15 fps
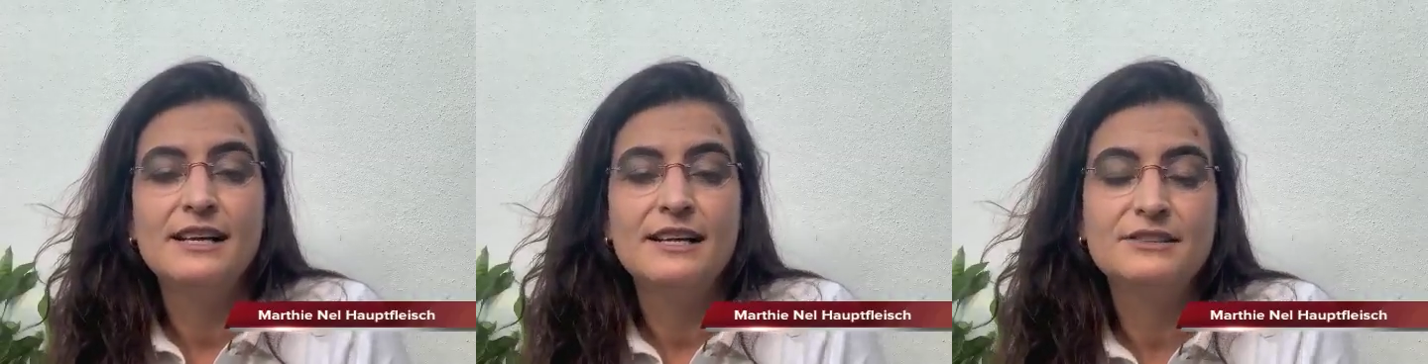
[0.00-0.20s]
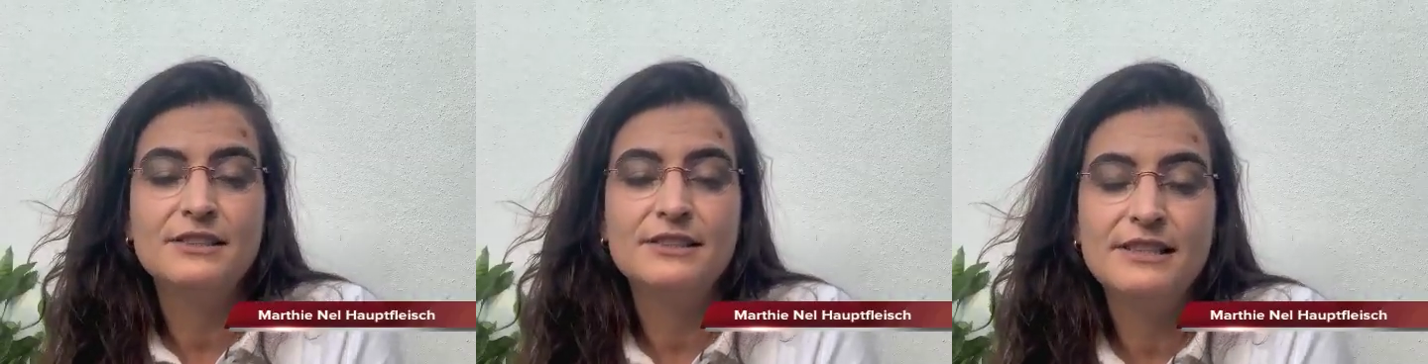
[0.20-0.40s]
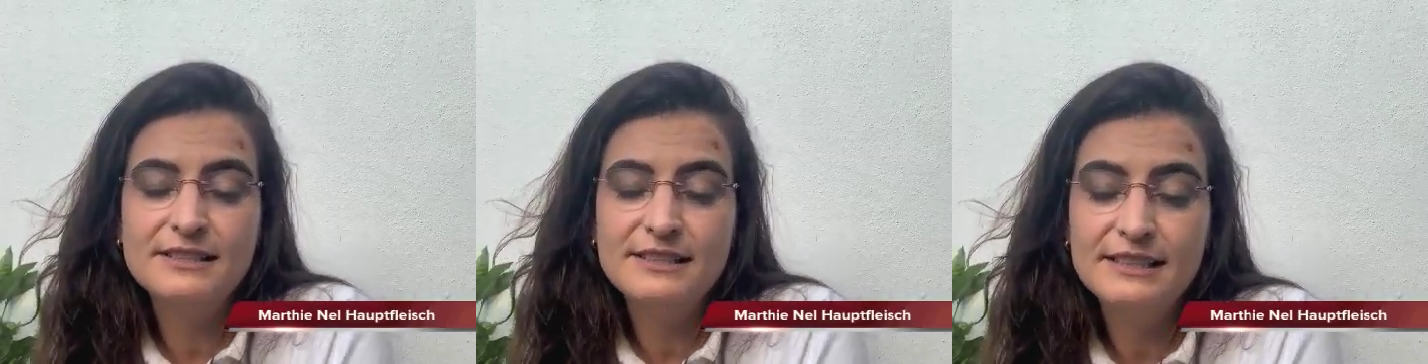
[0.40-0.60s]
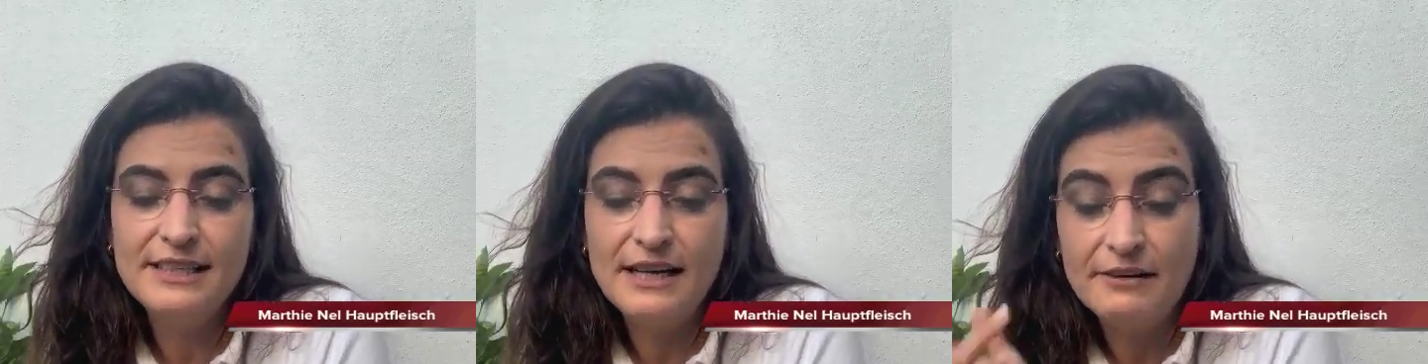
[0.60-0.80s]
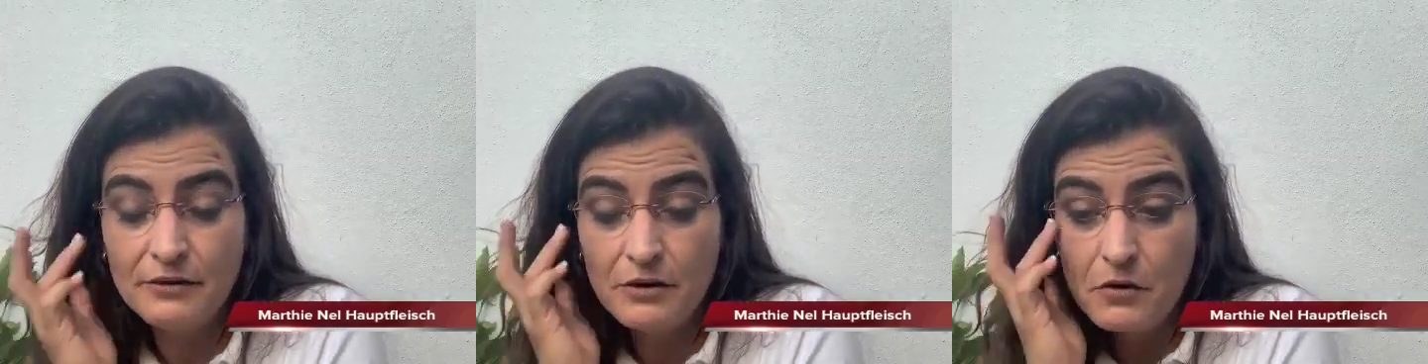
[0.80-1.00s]
So dis net
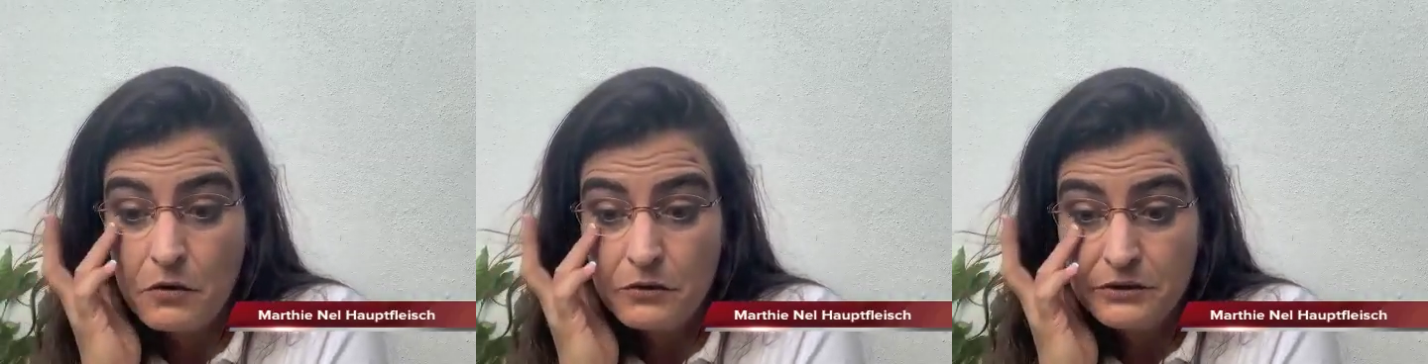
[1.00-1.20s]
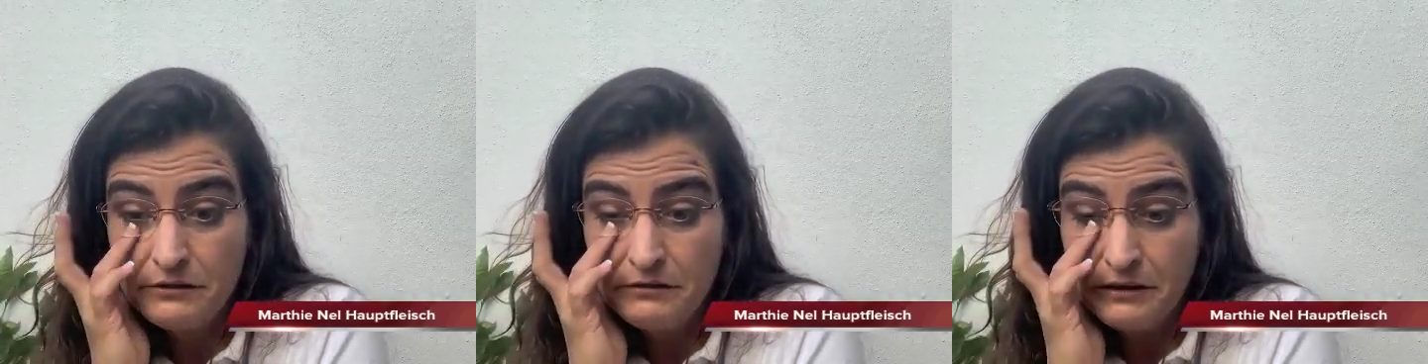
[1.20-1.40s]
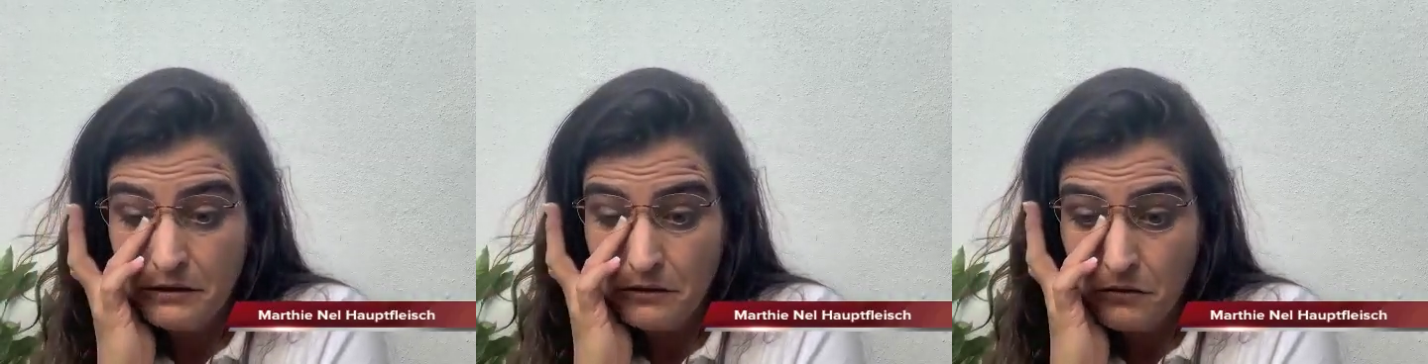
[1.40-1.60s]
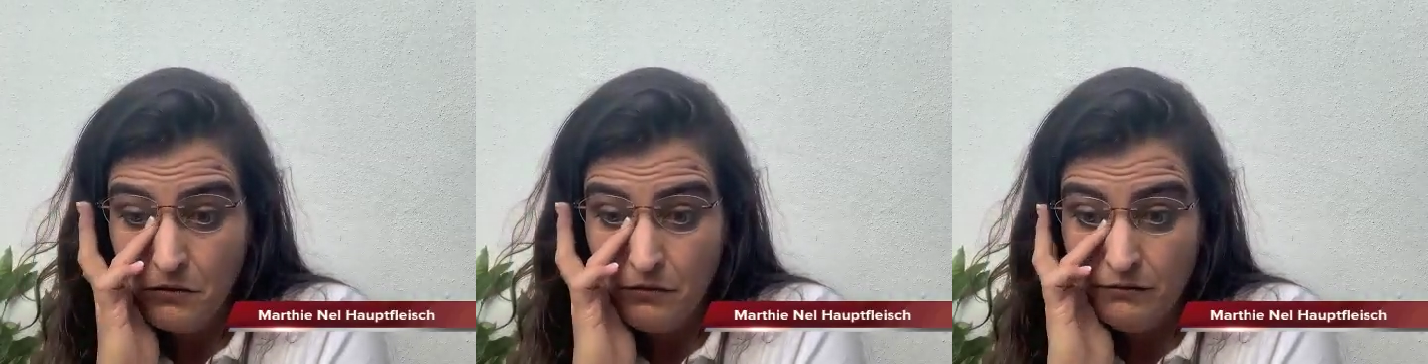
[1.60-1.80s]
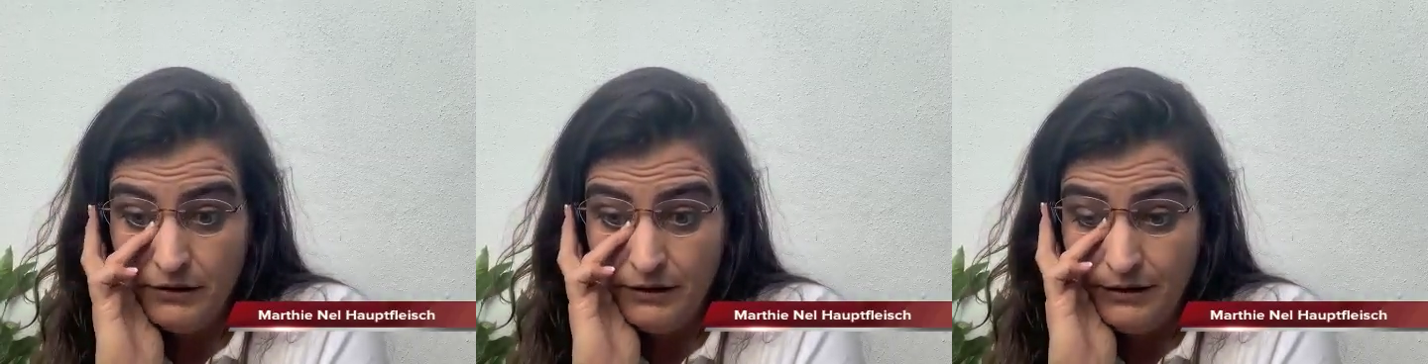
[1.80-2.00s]
die Afrikaanse
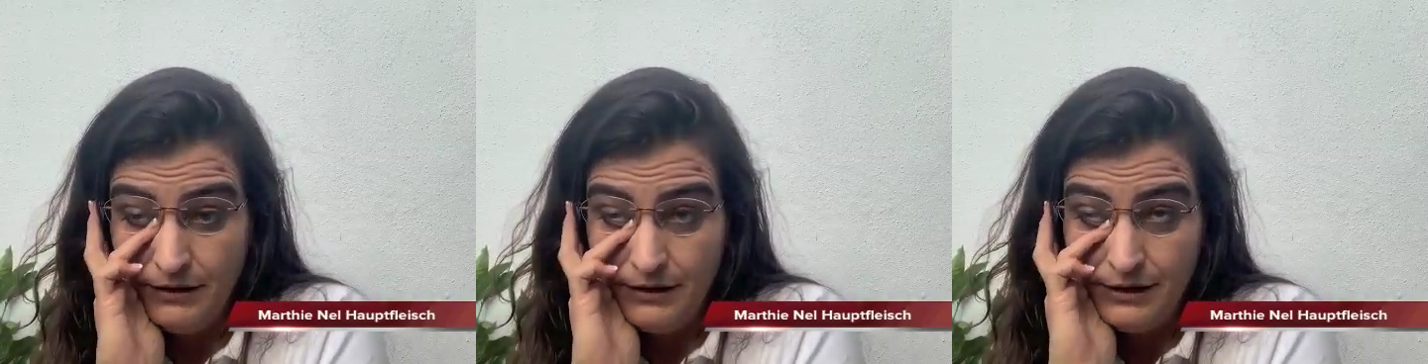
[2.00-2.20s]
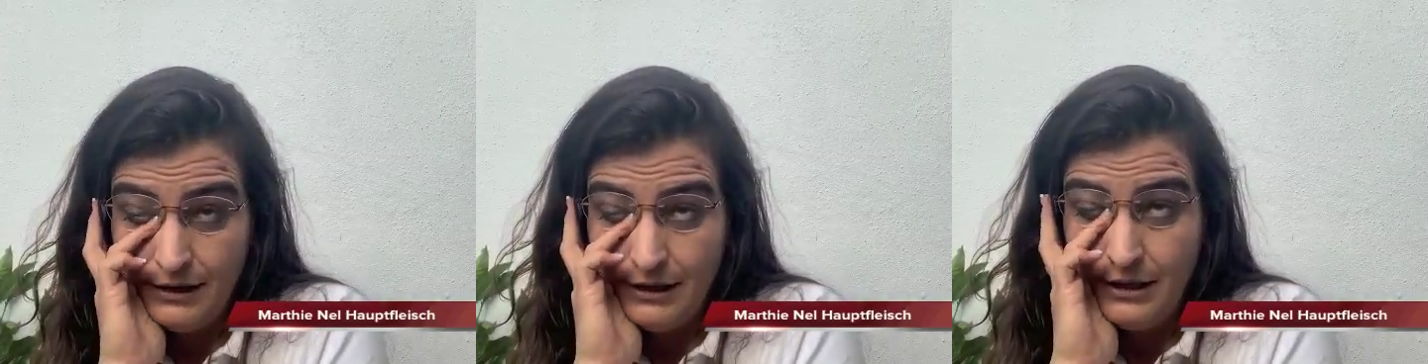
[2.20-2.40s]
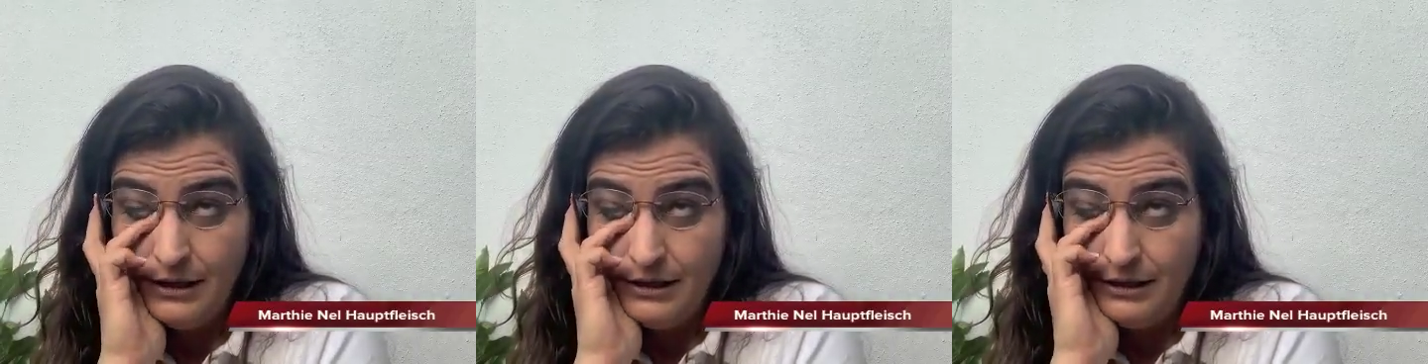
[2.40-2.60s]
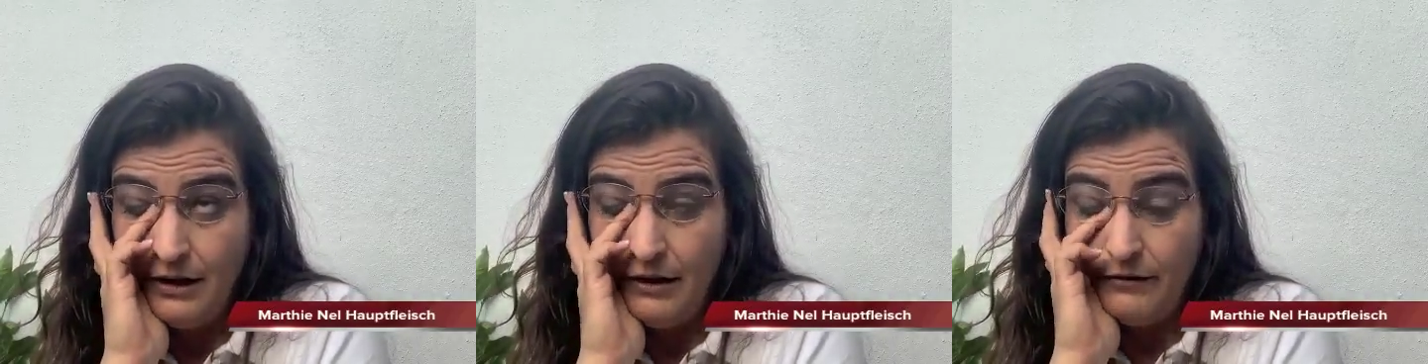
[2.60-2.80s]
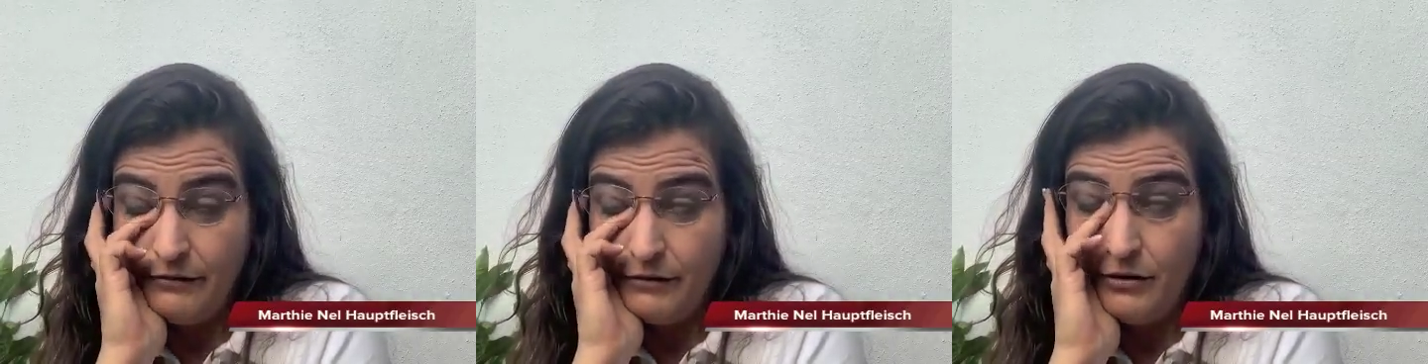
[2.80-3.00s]
weergawe. It's the
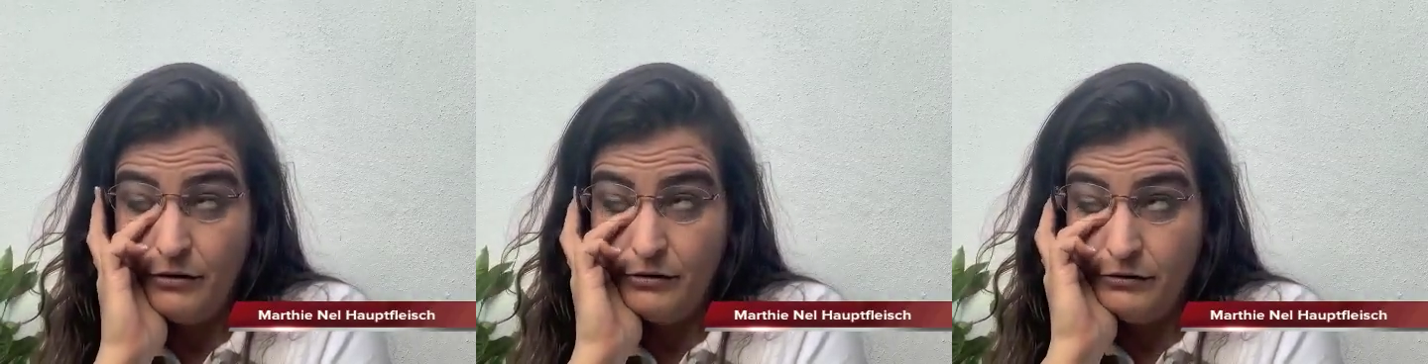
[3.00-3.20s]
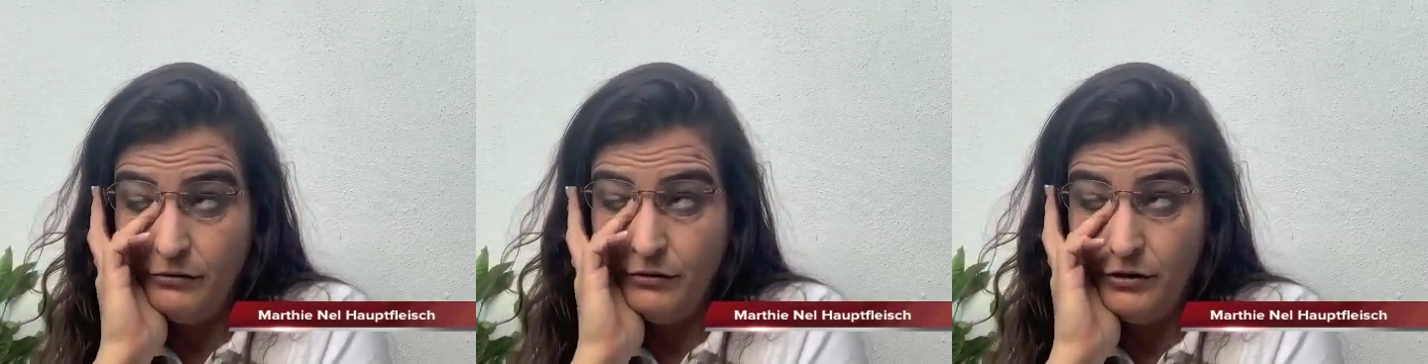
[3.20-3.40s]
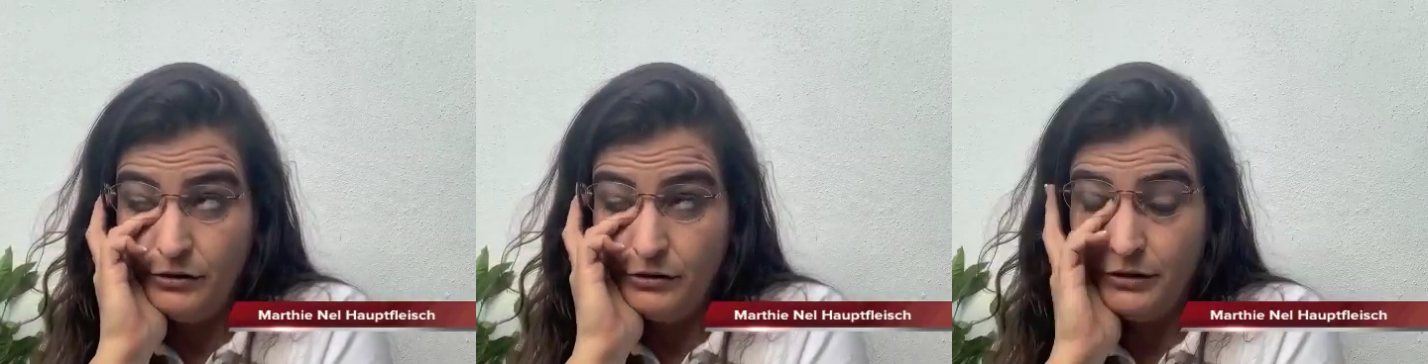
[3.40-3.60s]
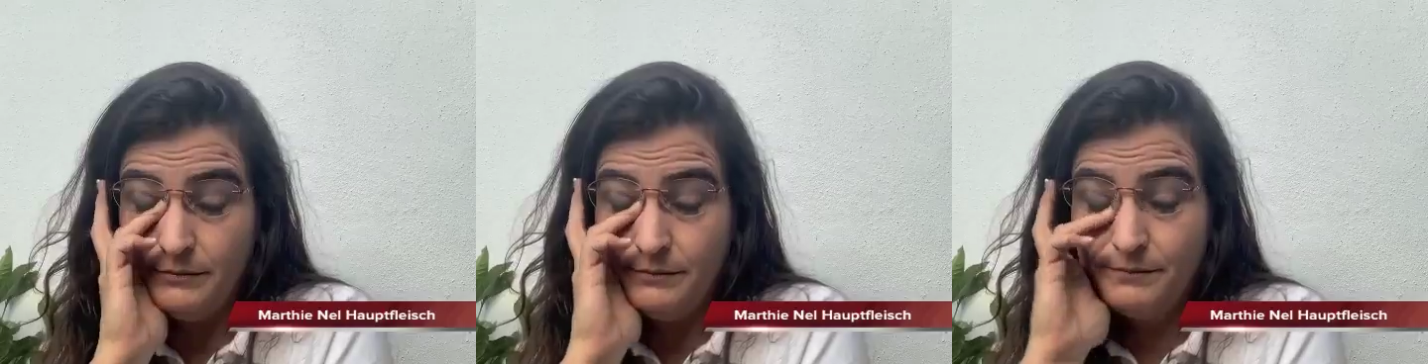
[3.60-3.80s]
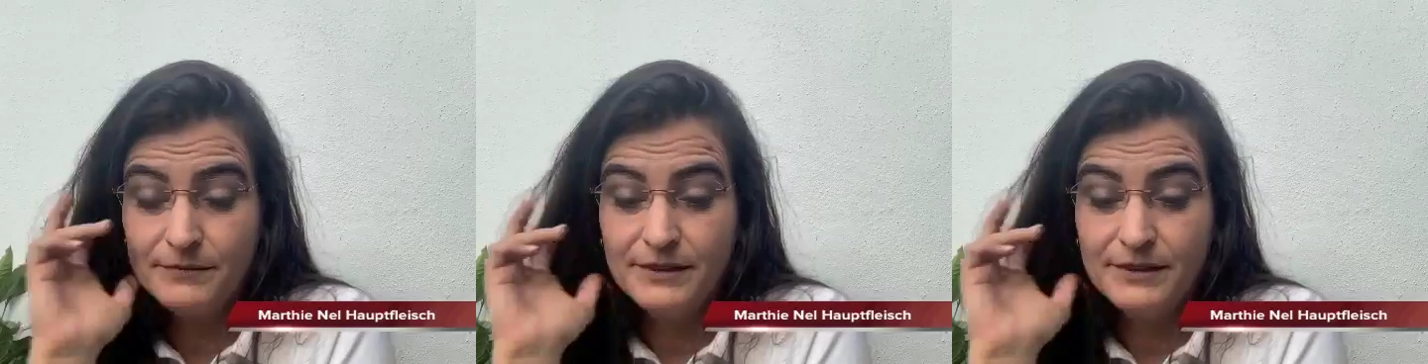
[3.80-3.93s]
Afrikaans version.